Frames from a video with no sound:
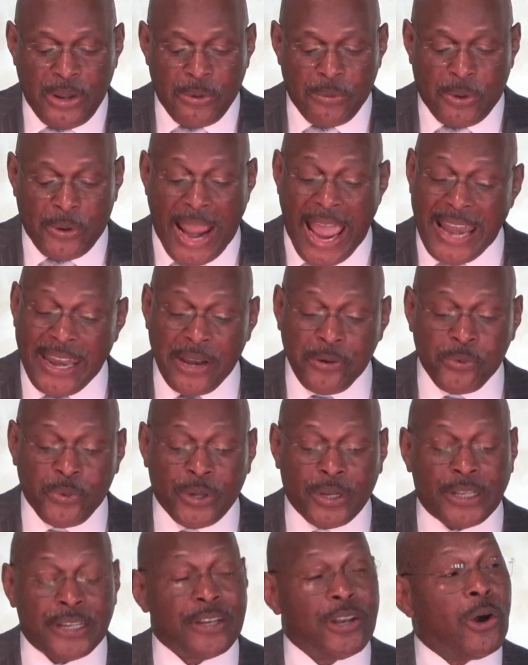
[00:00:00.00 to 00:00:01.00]
Well, I didn't
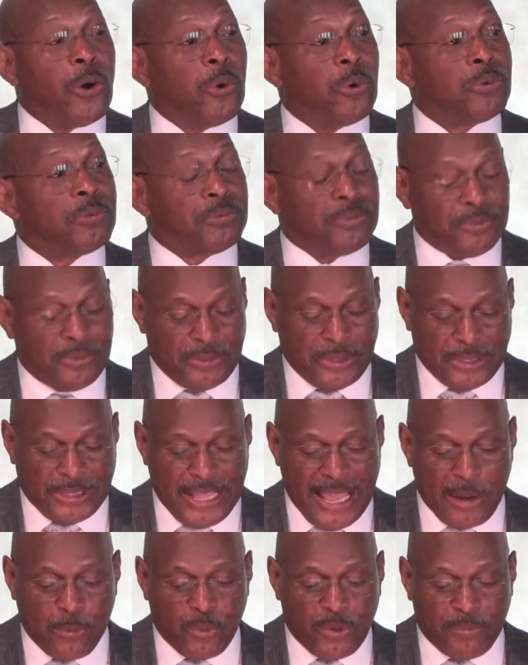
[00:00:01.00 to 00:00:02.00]
really know that
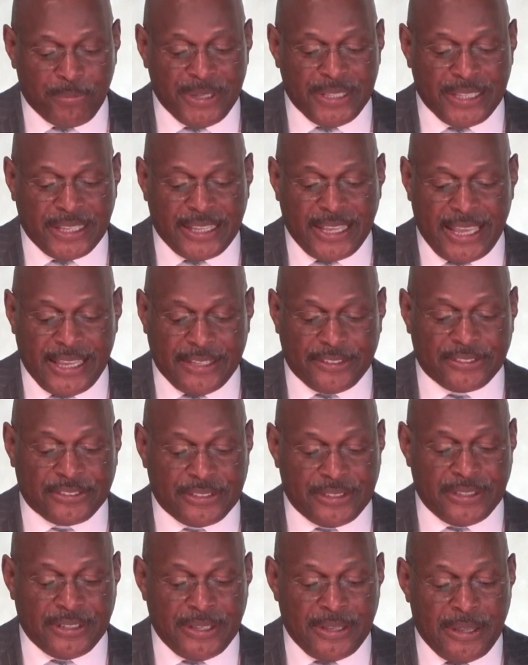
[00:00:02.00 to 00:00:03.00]
that would be the
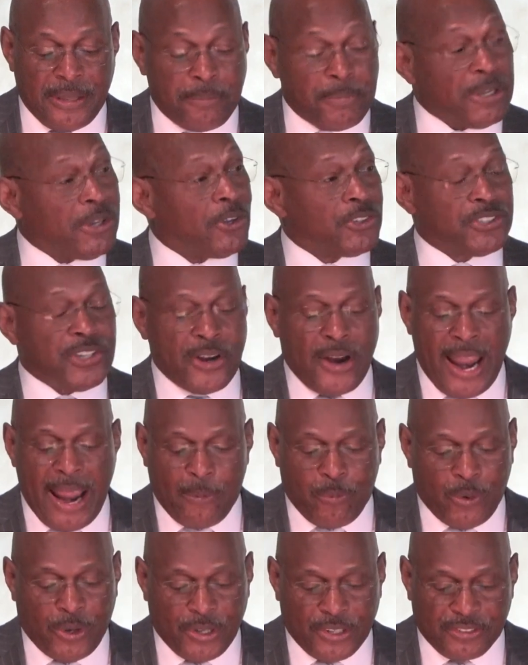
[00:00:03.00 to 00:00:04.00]
case, because here
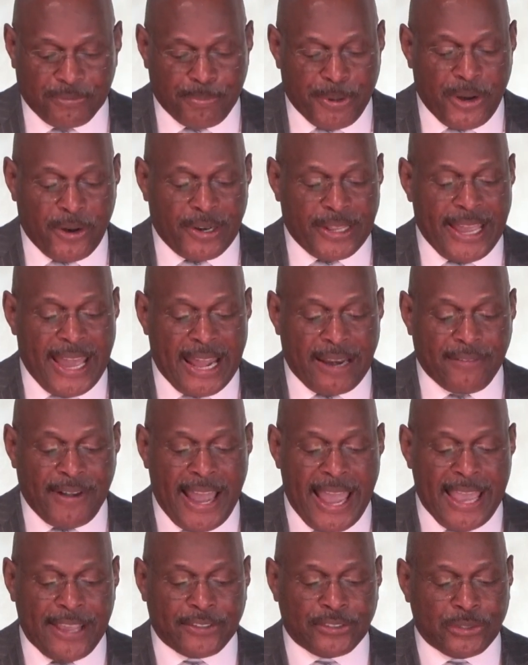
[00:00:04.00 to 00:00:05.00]
I was, barely out of
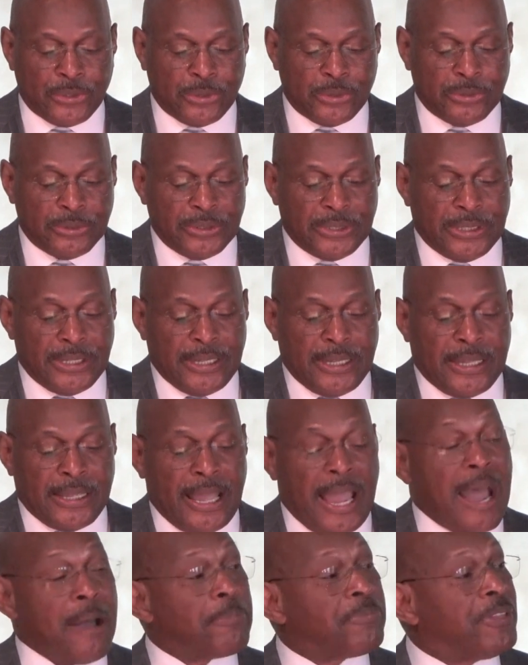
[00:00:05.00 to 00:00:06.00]
high school.
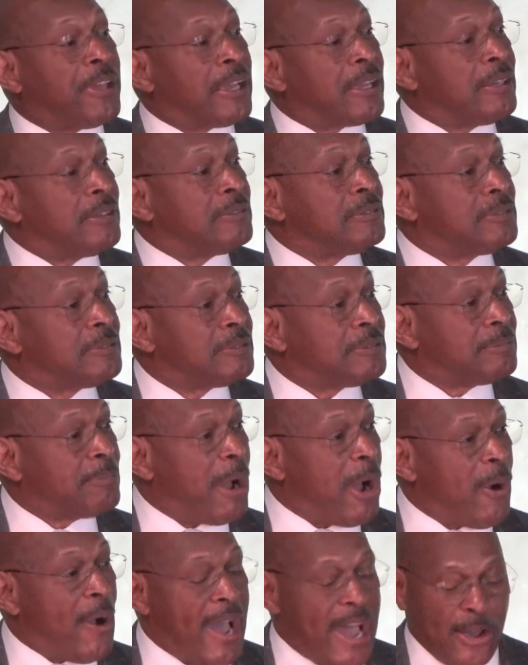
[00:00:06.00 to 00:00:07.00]
I'm thinking
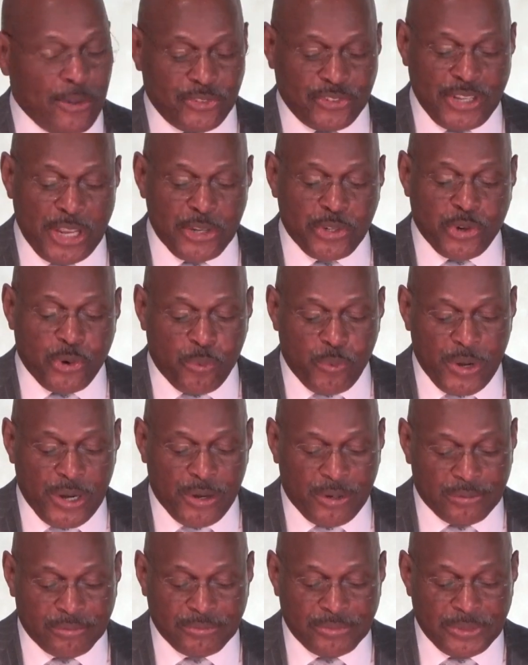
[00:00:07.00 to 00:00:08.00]
my Ohio State
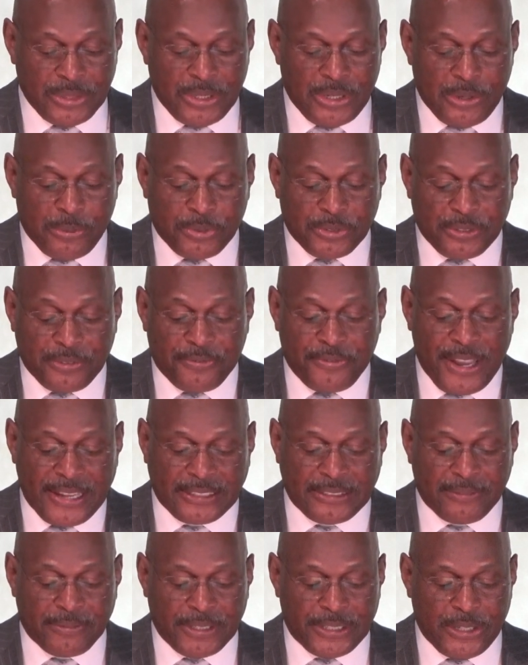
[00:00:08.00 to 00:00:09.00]
career was
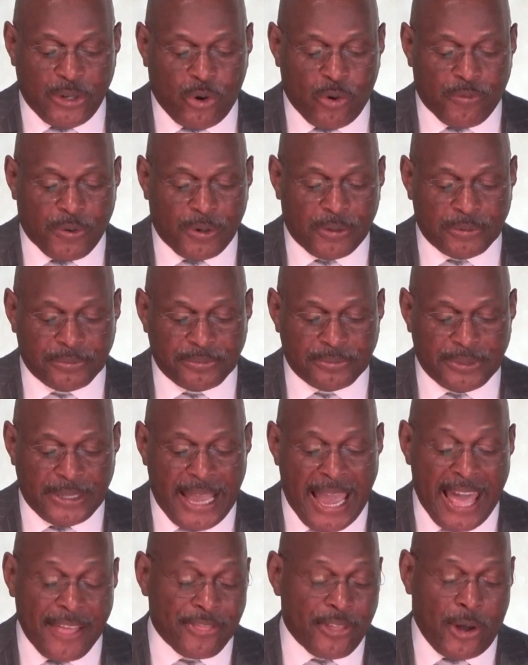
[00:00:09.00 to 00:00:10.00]
effectively over.
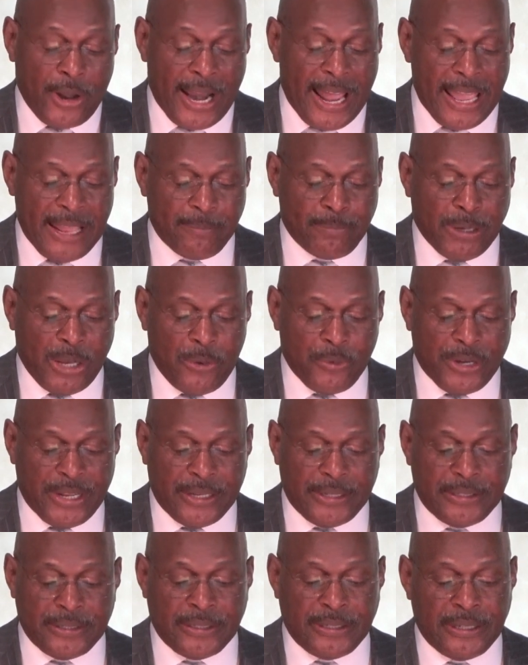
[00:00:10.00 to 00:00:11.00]
I thought I had
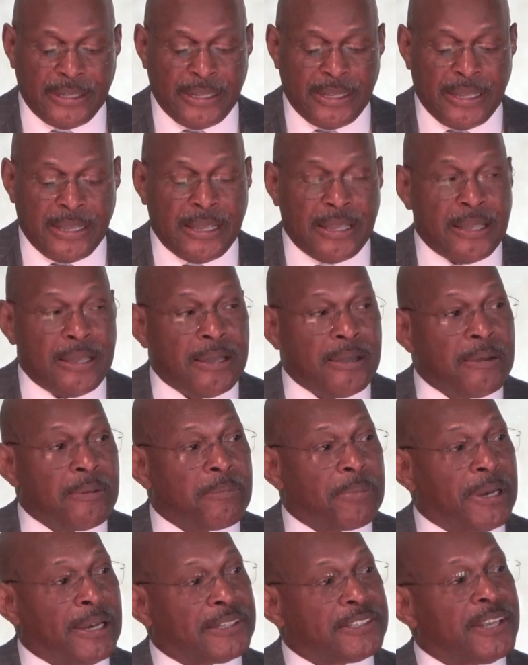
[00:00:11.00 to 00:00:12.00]
blown it.
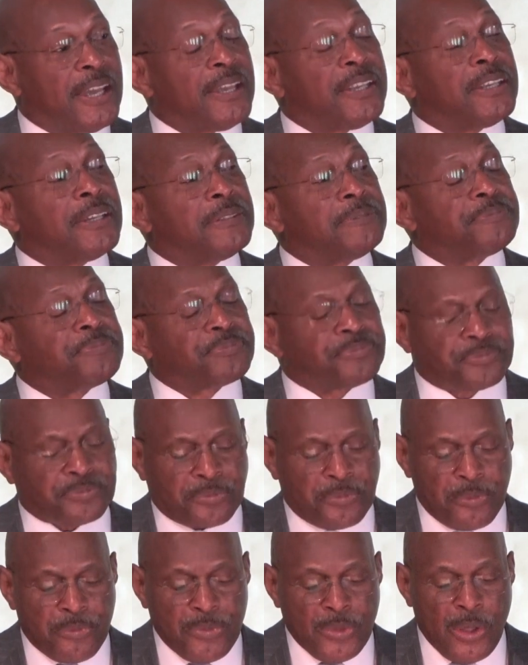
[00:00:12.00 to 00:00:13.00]
But I tell you,
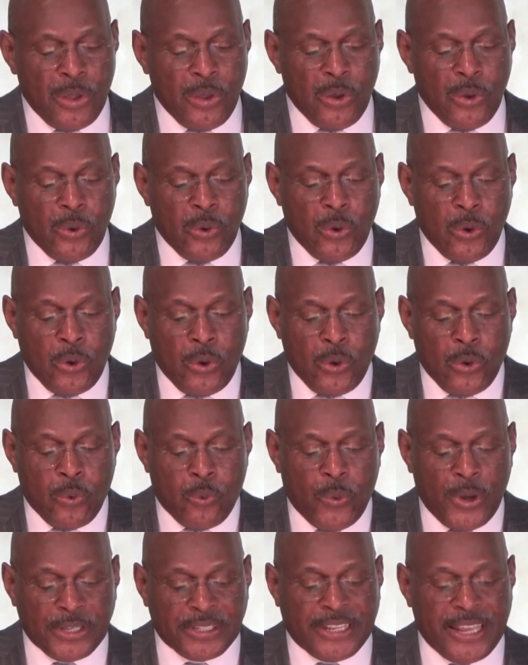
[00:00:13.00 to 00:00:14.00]

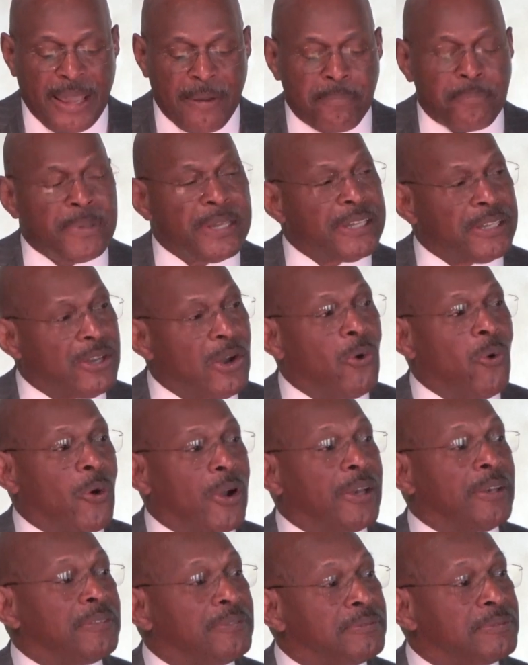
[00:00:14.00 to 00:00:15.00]
what kept me
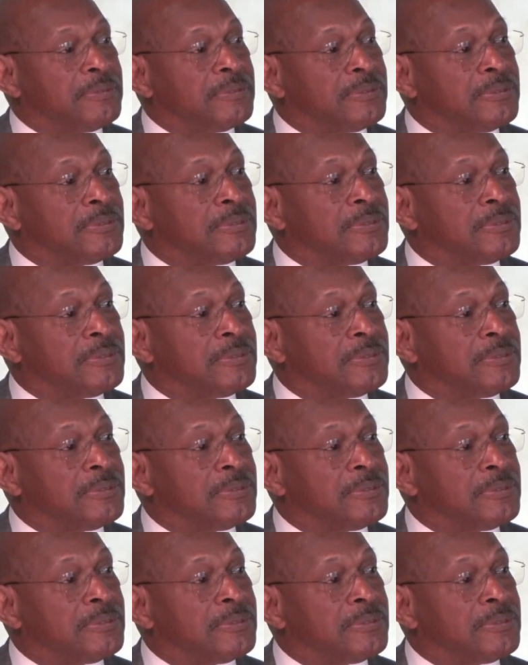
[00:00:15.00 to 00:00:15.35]
going